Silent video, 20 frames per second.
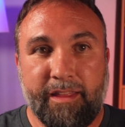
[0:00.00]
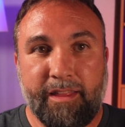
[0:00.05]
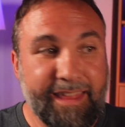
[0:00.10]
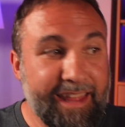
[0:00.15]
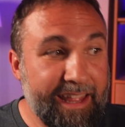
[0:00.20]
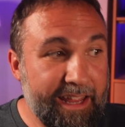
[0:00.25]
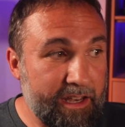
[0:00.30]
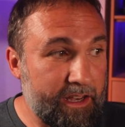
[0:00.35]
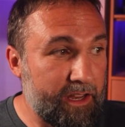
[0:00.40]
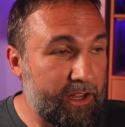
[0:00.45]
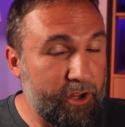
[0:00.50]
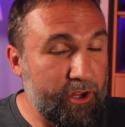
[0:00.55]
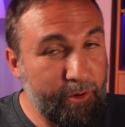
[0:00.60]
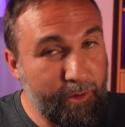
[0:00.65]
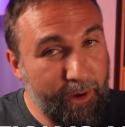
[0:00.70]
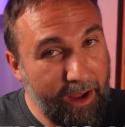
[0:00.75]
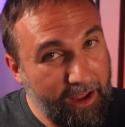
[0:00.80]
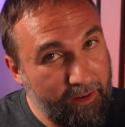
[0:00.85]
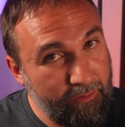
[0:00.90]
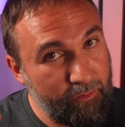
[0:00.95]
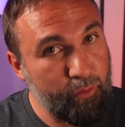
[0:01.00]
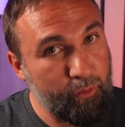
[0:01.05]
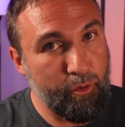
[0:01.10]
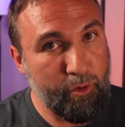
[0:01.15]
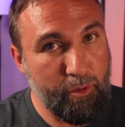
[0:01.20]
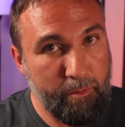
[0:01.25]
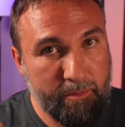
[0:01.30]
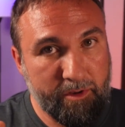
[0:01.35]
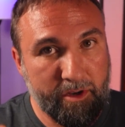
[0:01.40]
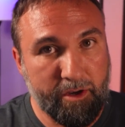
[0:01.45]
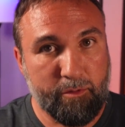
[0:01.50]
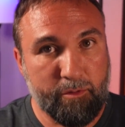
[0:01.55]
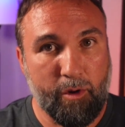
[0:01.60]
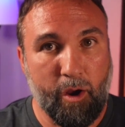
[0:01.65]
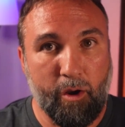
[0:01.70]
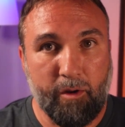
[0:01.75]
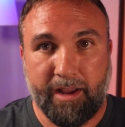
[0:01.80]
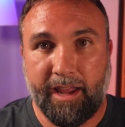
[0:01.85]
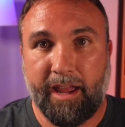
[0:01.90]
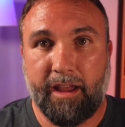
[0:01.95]
Then you have room to
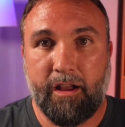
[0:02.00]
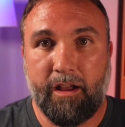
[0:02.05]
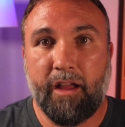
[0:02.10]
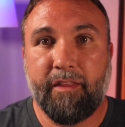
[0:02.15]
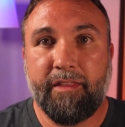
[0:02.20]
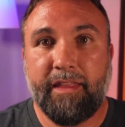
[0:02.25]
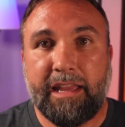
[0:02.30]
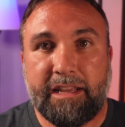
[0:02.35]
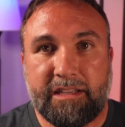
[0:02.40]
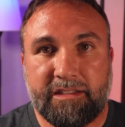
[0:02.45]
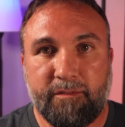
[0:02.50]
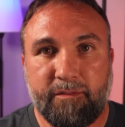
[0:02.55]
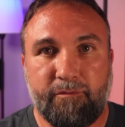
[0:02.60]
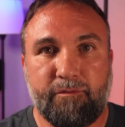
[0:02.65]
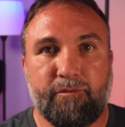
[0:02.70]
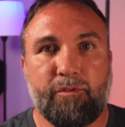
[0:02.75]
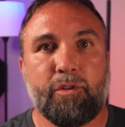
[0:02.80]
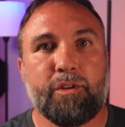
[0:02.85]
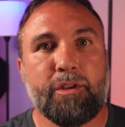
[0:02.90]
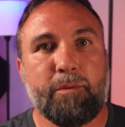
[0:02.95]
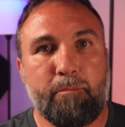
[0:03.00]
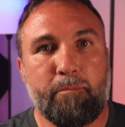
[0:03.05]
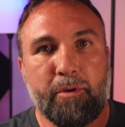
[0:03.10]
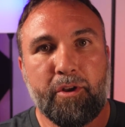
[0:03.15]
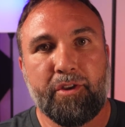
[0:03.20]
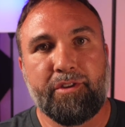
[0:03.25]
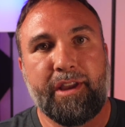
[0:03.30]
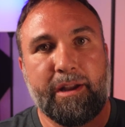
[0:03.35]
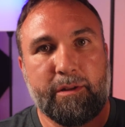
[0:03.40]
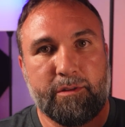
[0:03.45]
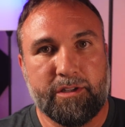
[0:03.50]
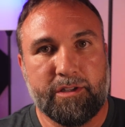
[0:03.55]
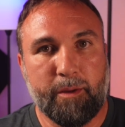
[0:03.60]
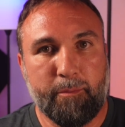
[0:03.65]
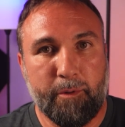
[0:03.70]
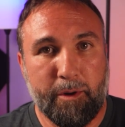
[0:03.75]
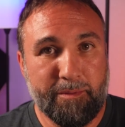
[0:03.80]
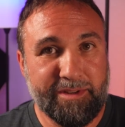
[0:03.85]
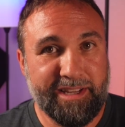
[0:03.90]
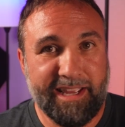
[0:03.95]
grow, okay? Unlike some fully built out
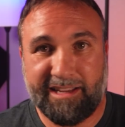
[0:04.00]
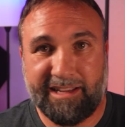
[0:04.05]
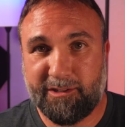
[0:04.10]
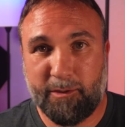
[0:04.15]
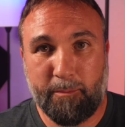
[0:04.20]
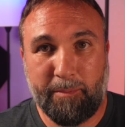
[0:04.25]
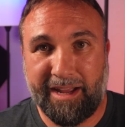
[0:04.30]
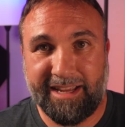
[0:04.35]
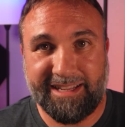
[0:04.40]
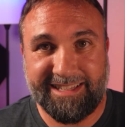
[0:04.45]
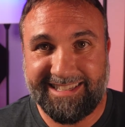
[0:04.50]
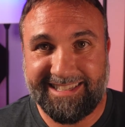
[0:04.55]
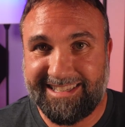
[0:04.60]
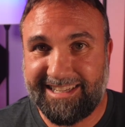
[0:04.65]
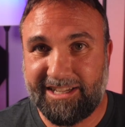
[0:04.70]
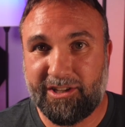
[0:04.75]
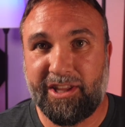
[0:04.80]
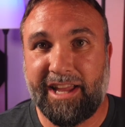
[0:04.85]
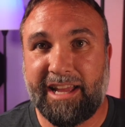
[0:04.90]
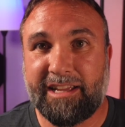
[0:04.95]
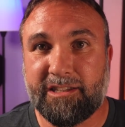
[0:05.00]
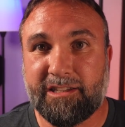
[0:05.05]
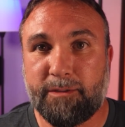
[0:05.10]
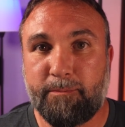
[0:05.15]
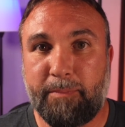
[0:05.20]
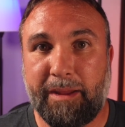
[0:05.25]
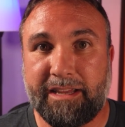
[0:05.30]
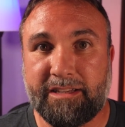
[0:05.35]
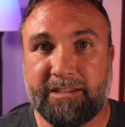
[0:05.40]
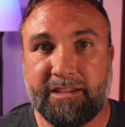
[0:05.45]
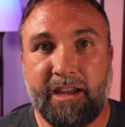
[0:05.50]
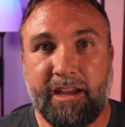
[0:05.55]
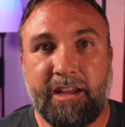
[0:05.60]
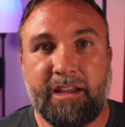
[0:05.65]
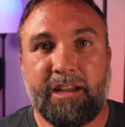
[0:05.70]
suburbs, Castle Pines still has space.